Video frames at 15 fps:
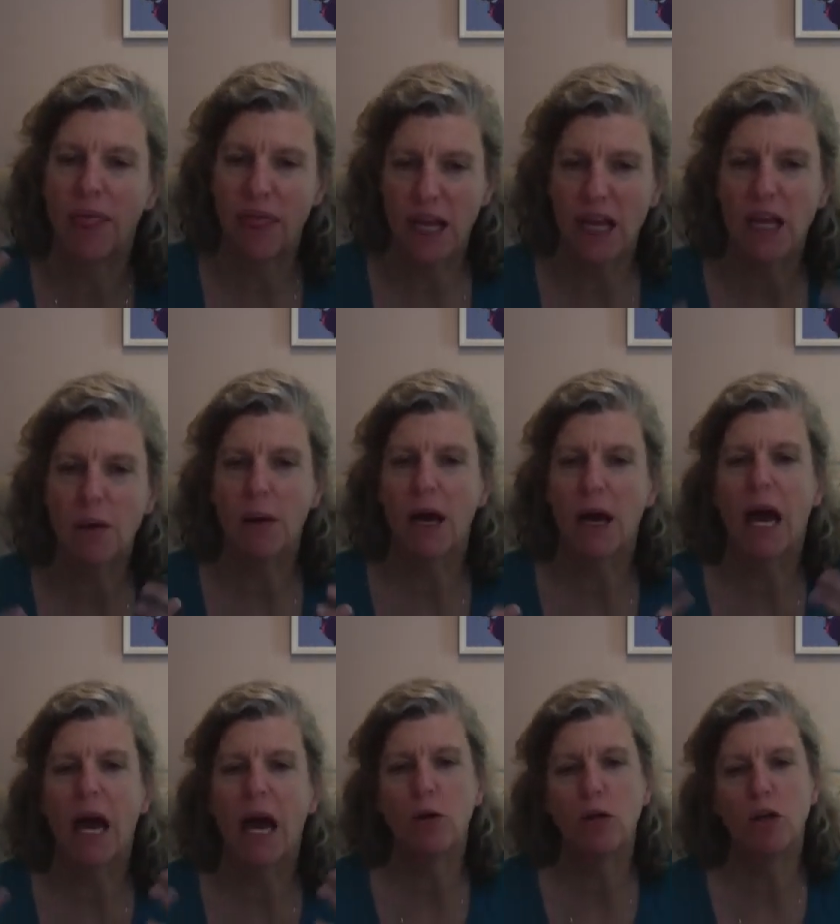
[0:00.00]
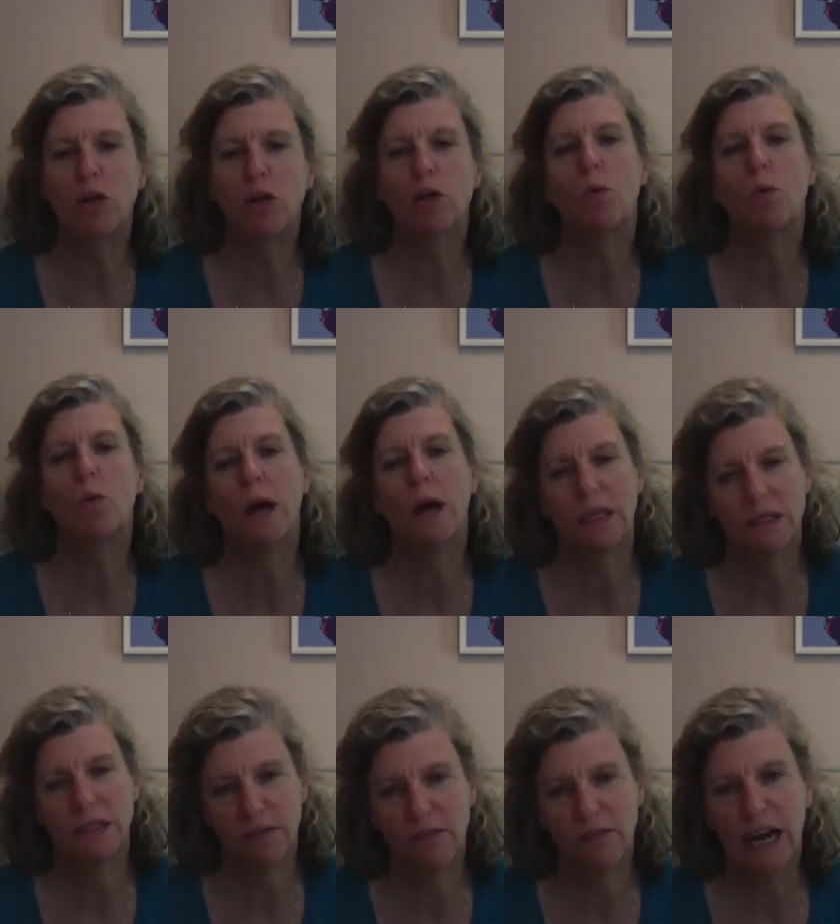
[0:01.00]
think about how you want to
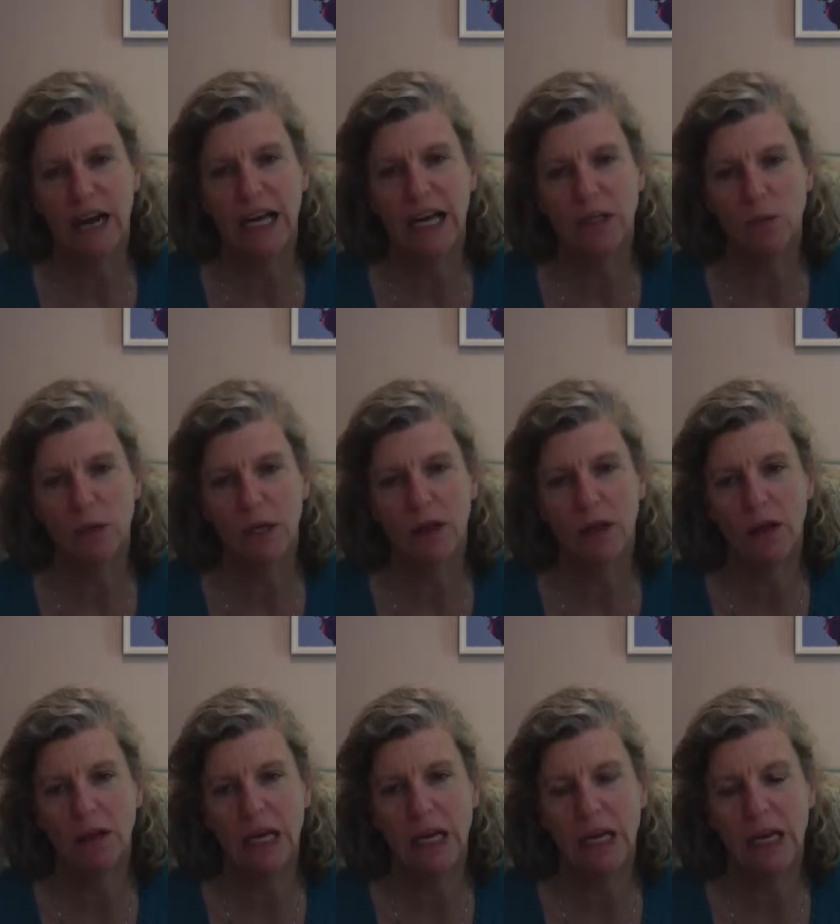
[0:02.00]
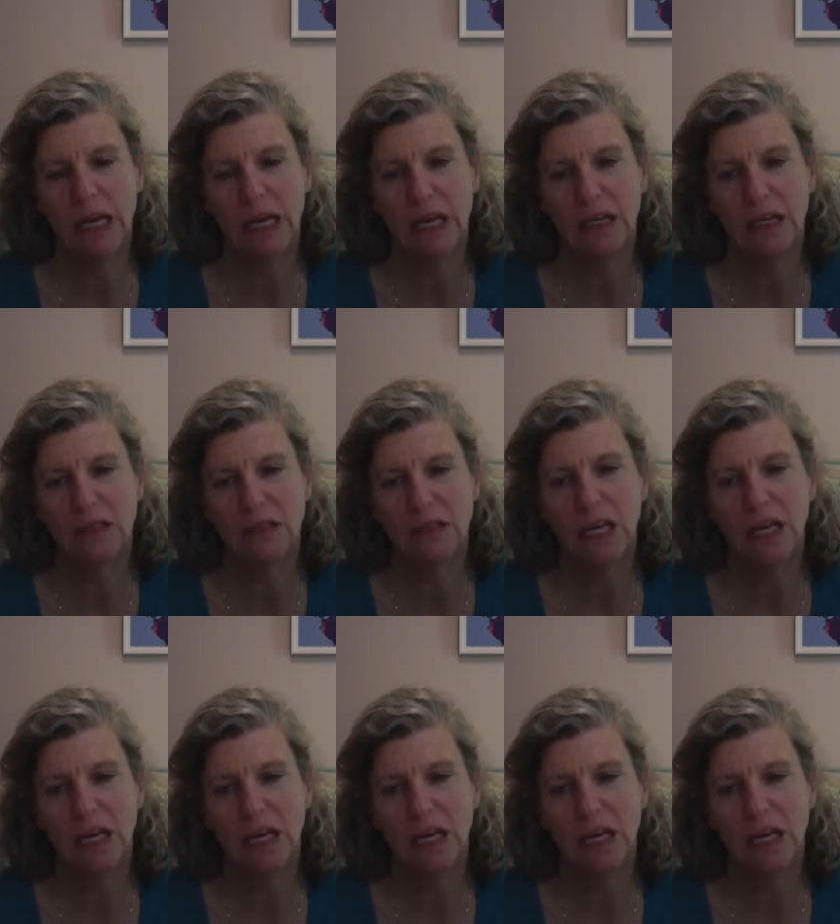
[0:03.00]
define what healthy eating is.